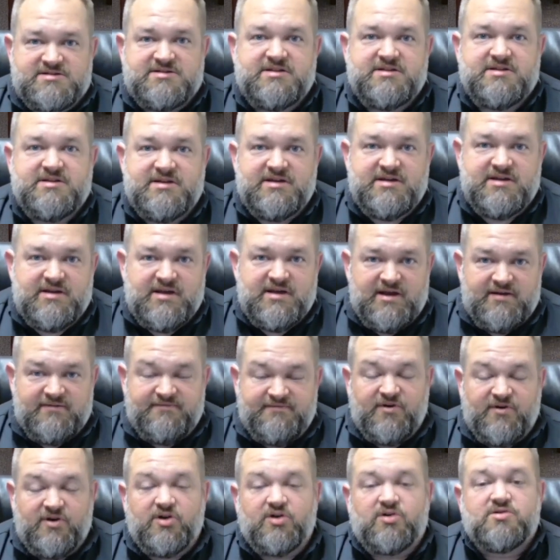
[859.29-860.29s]
the
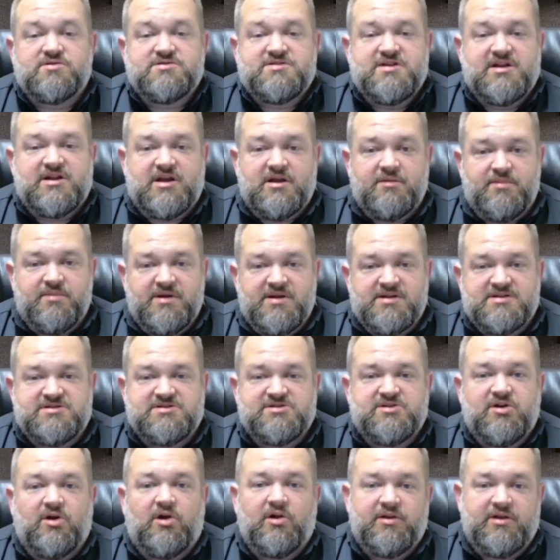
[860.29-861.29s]
verticals that could be
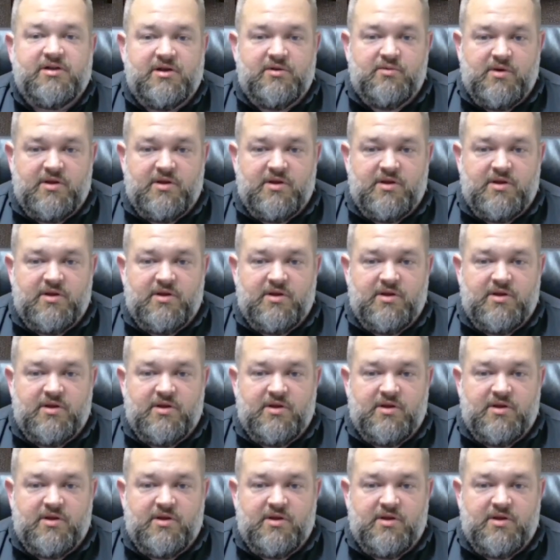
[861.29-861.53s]
installed in,